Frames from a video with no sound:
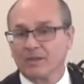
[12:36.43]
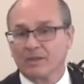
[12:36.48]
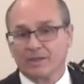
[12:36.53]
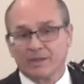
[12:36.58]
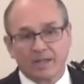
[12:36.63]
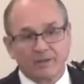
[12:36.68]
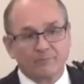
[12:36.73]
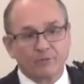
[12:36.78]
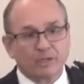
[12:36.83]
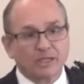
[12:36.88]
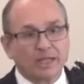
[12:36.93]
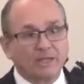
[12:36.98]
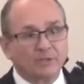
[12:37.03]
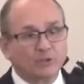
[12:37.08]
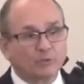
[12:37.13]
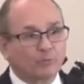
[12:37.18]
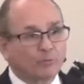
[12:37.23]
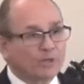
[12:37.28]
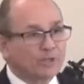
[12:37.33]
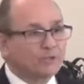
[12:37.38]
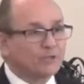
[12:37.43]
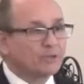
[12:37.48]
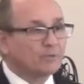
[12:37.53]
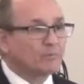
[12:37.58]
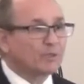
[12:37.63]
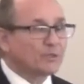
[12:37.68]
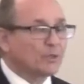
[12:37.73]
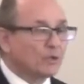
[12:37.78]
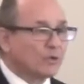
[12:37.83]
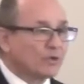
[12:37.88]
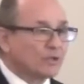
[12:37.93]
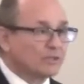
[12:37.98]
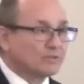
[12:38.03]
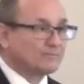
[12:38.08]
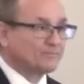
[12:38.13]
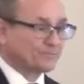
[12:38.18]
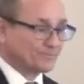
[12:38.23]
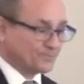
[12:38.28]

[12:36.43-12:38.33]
And I forgot to bring in the menorah.